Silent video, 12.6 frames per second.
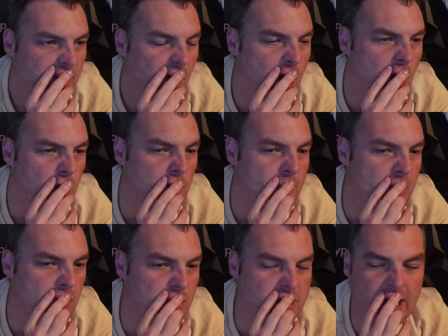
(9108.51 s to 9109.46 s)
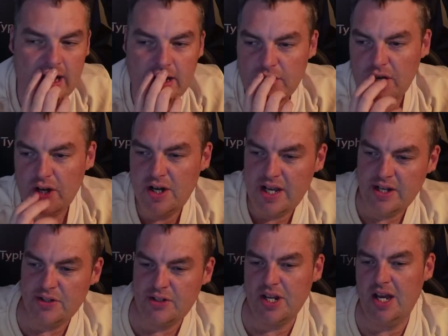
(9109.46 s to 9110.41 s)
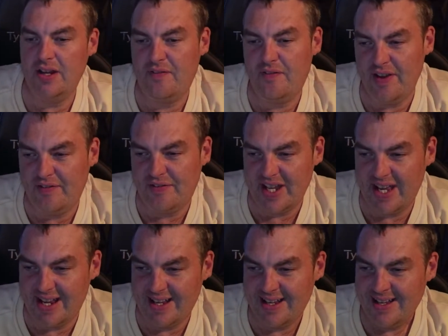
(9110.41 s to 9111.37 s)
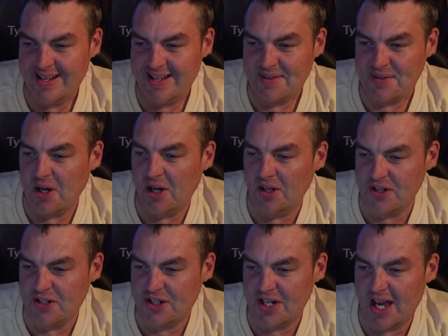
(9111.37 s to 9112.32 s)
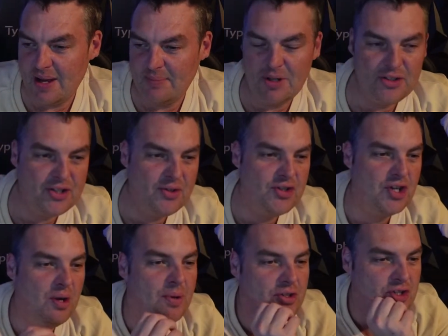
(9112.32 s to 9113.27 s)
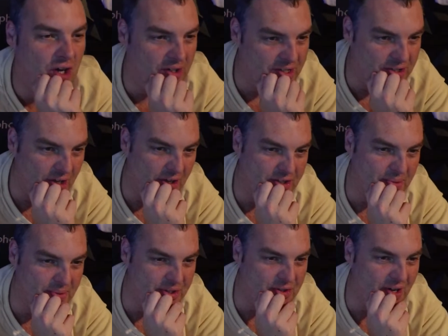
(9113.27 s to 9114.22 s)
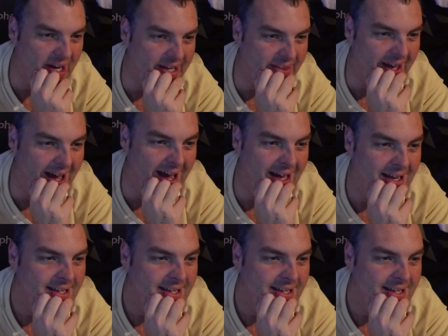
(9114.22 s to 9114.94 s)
Horrible kick, though, inside 50. Gotta say, I'm not too sure what Jordan Dawson was trying there.